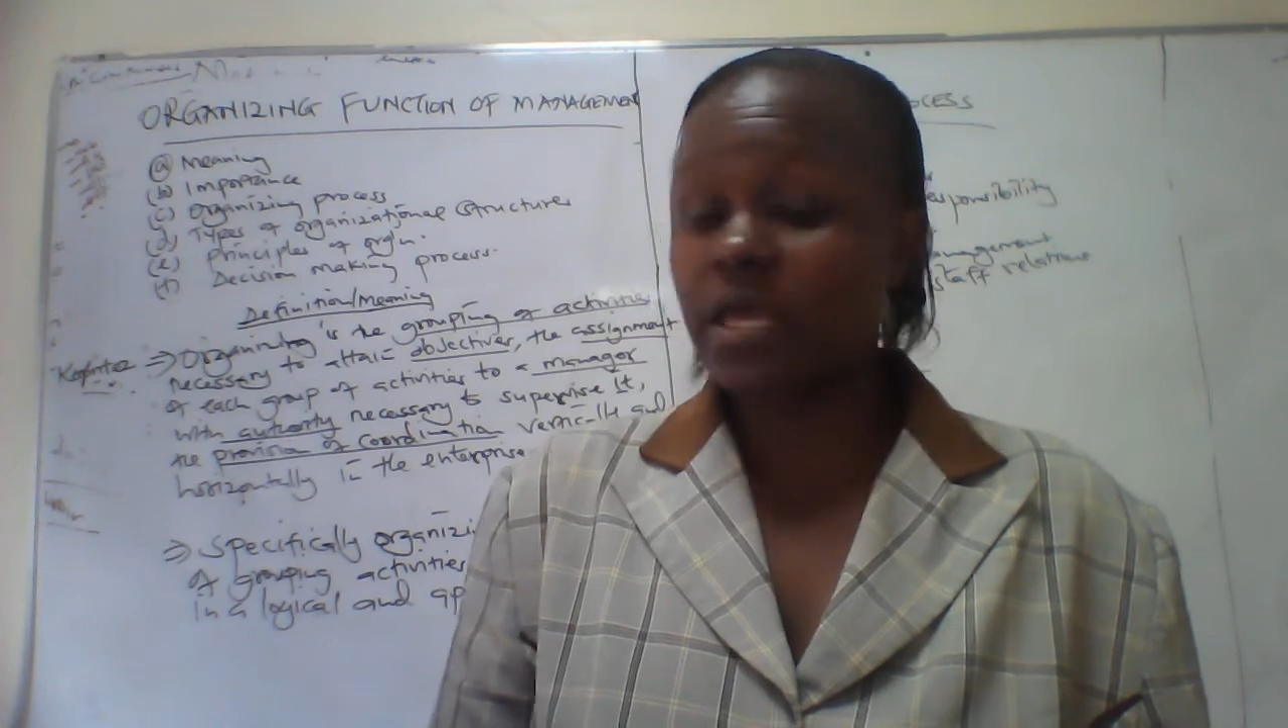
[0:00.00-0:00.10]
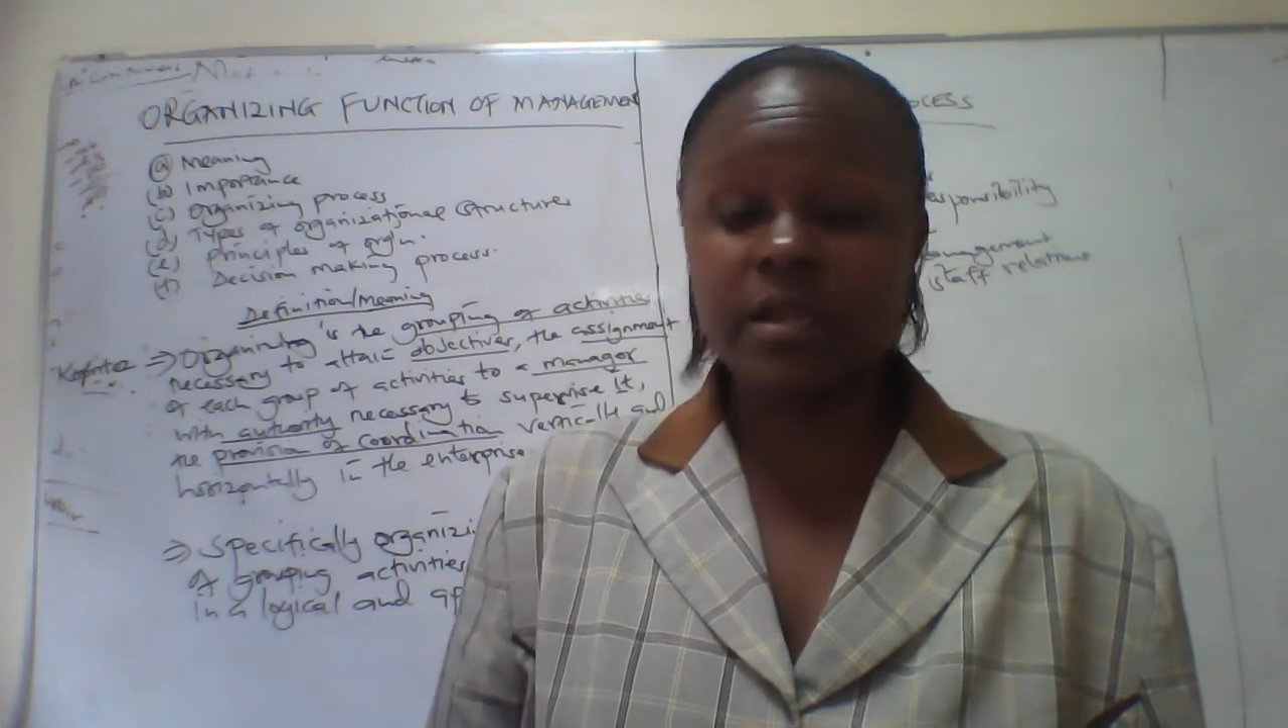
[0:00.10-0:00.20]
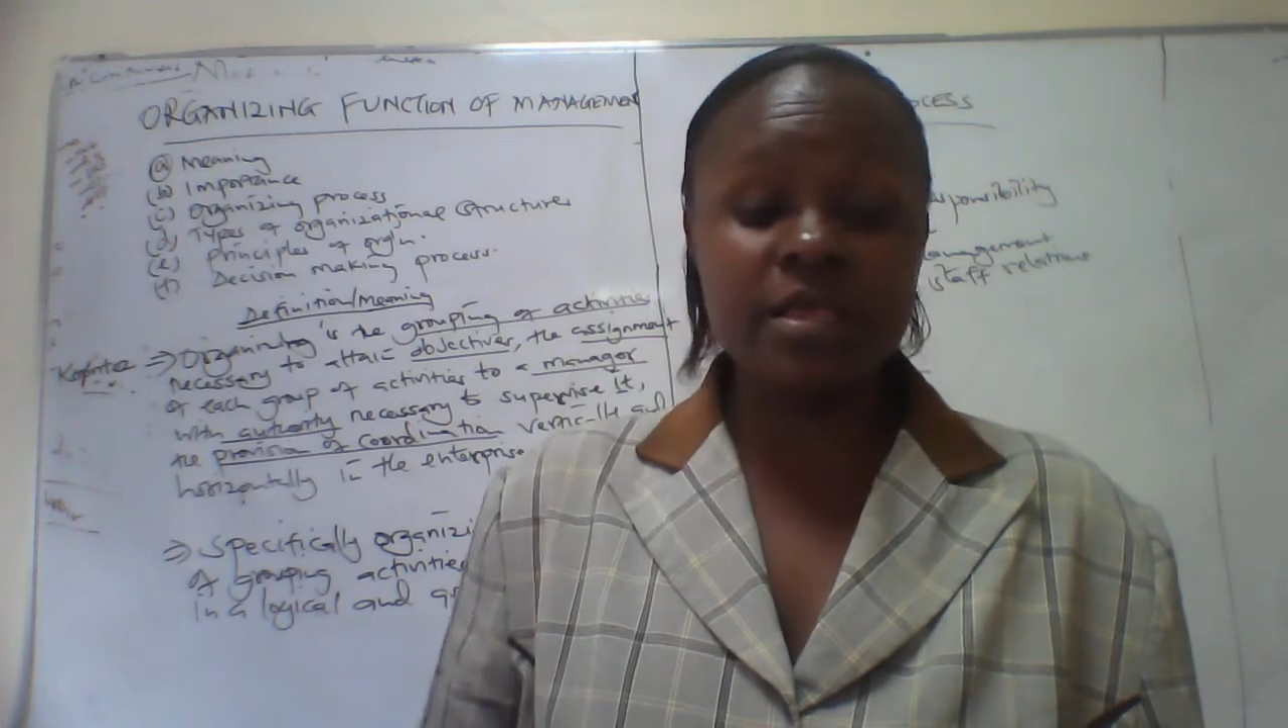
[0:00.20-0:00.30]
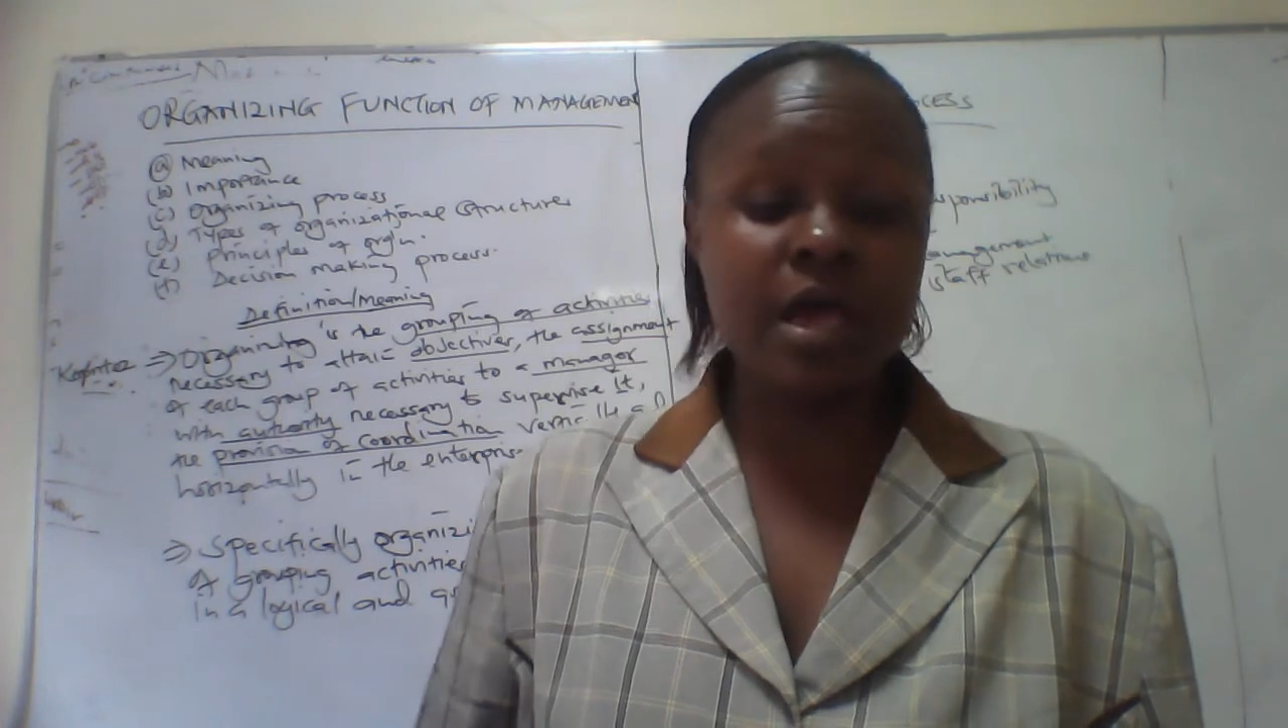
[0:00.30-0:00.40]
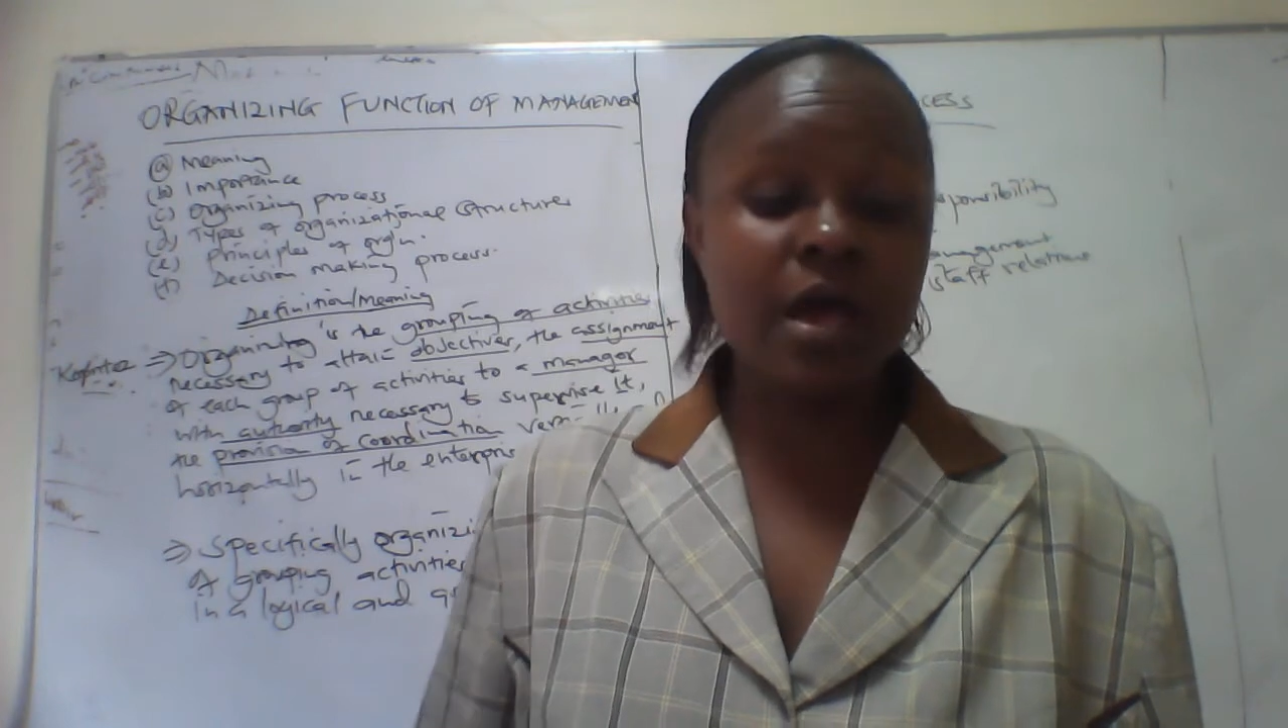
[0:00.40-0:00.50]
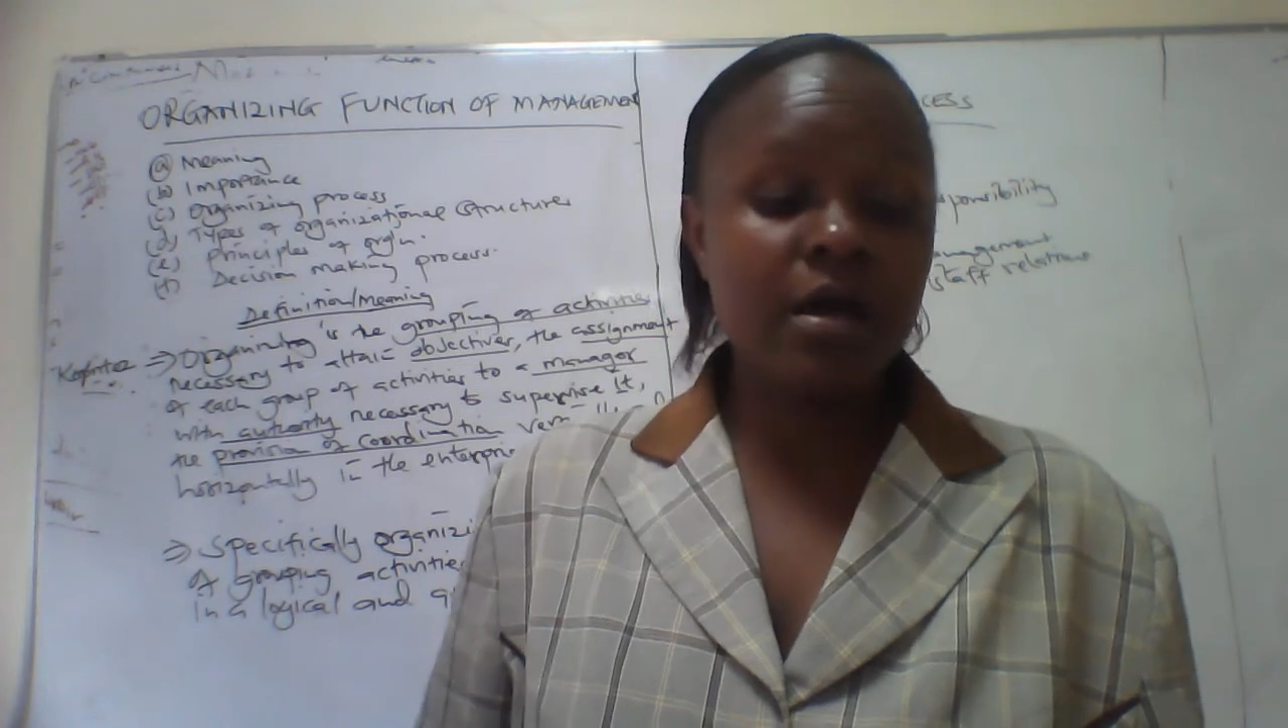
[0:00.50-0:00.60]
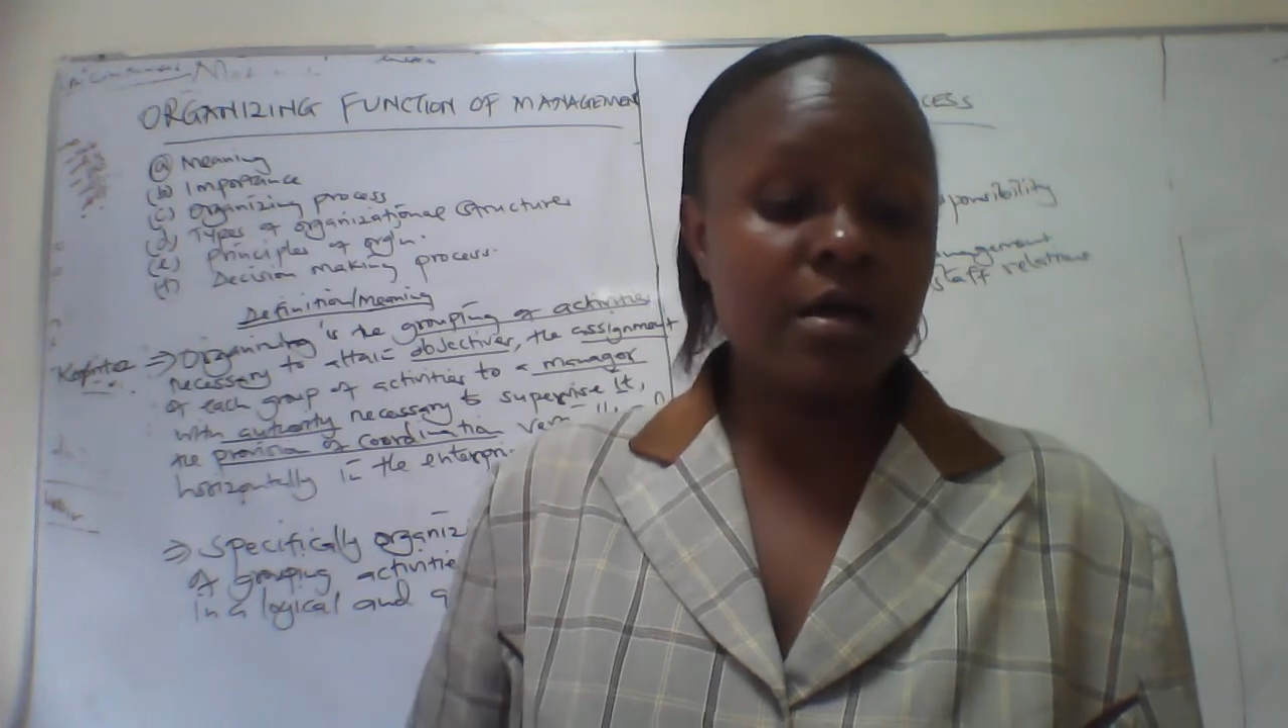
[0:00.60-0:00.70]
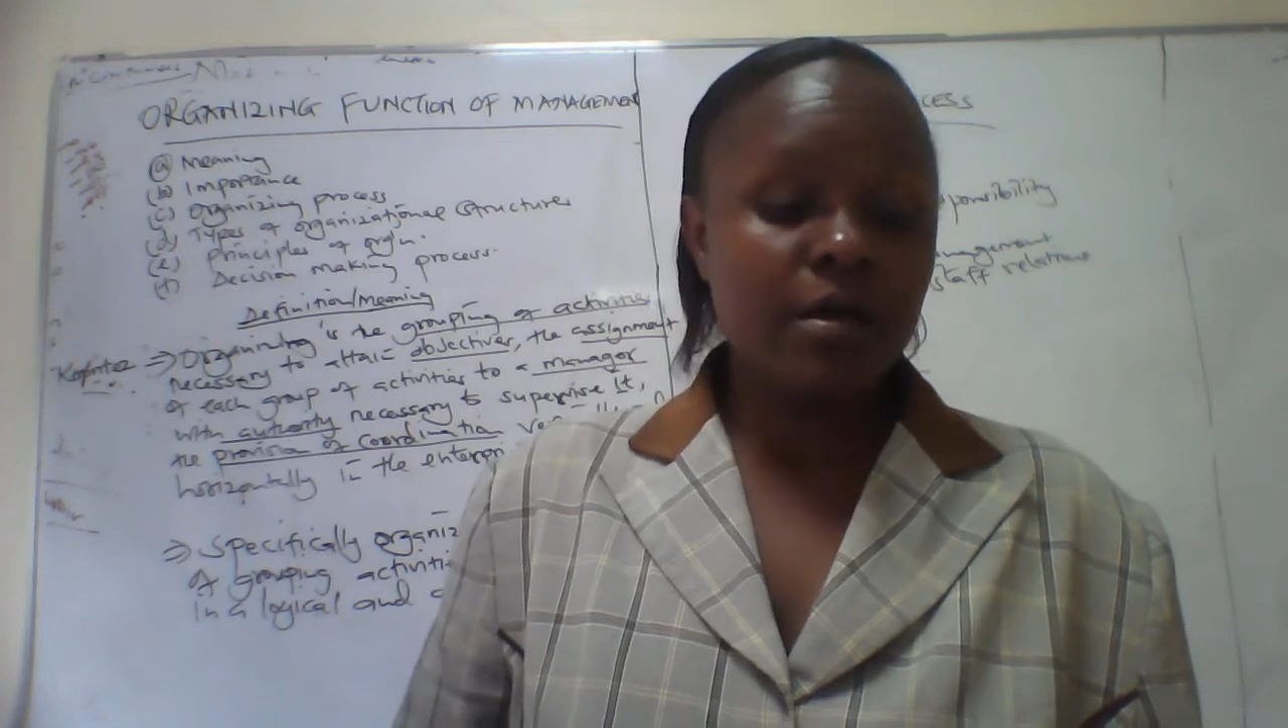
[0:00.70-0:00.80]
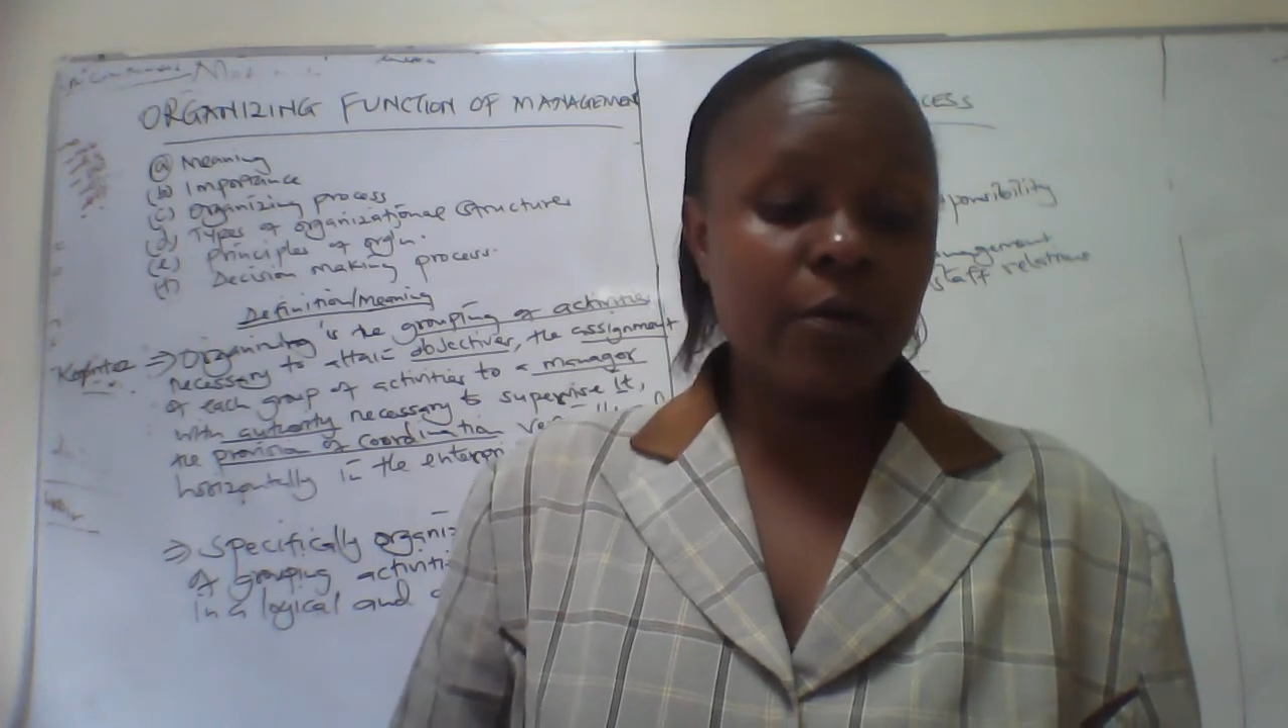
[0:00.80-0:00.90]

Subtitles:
area